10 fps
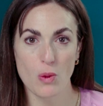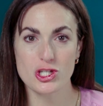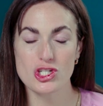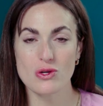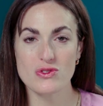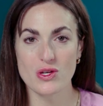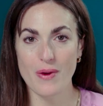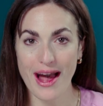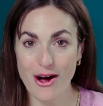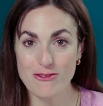which shows you
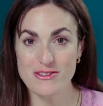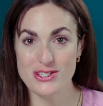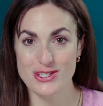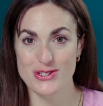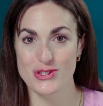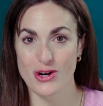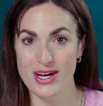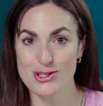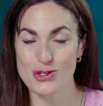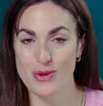how visitors are
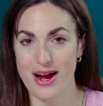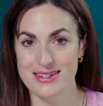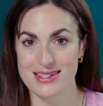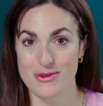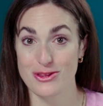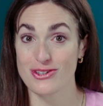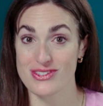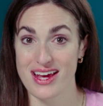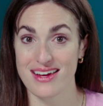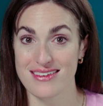interacting with your
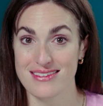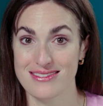site.